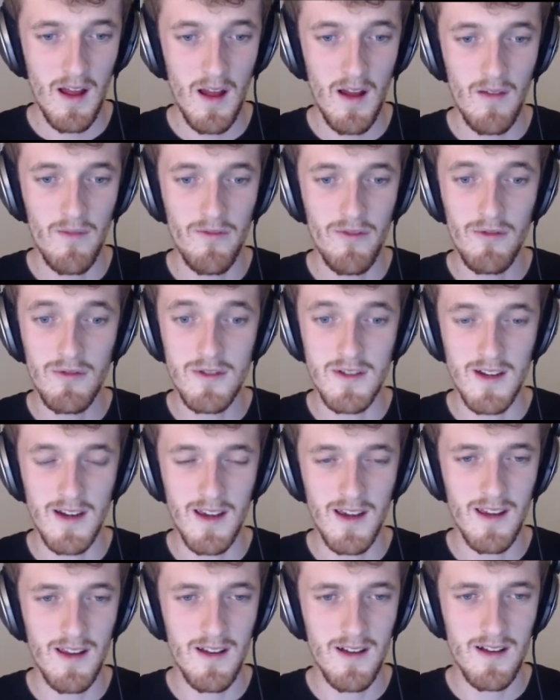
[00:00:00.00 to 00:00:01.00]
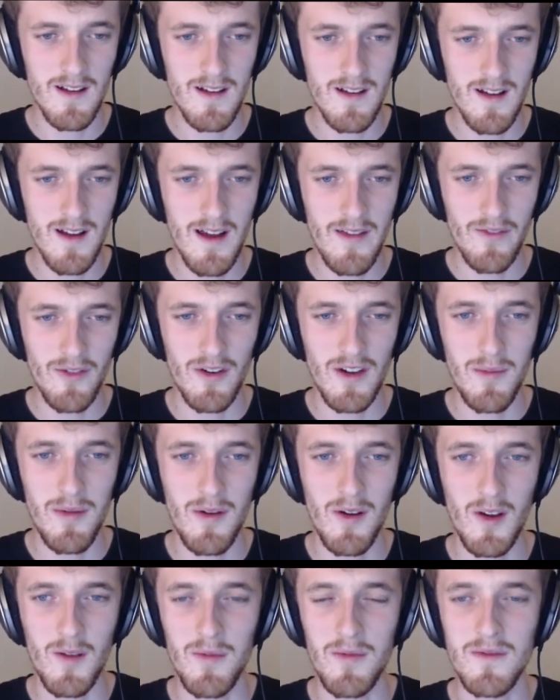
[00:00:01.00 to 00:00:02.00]
Unfortunately, I haven't got any
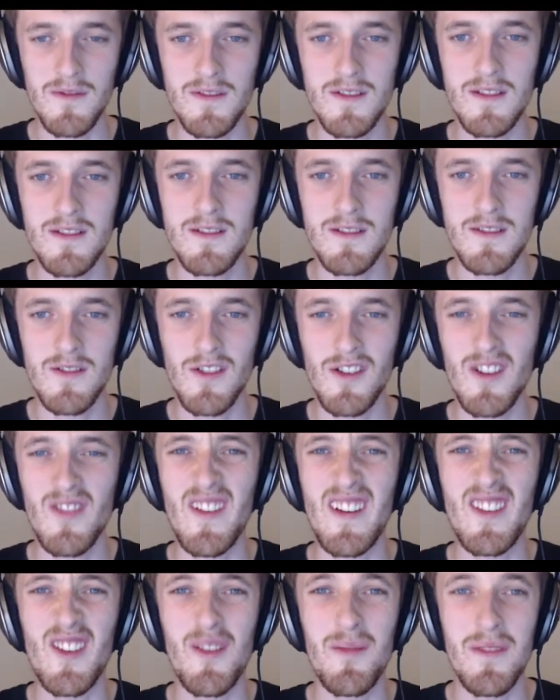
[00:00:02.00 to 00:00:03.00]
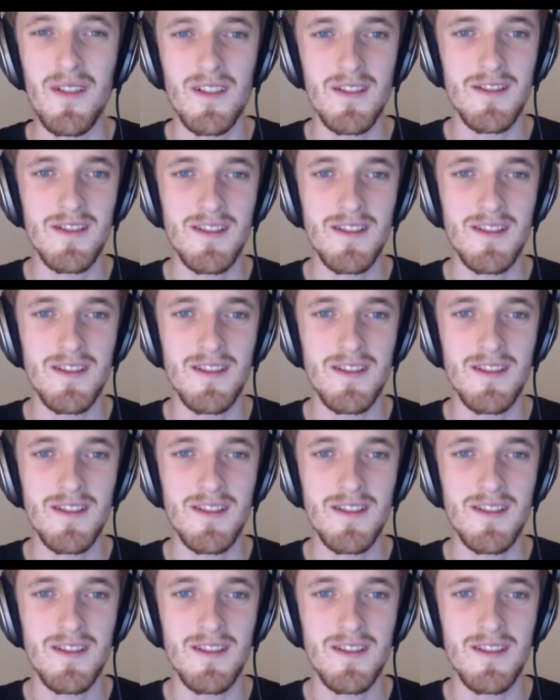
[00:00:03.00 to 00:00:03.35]
Pokeballs, so I can't do much.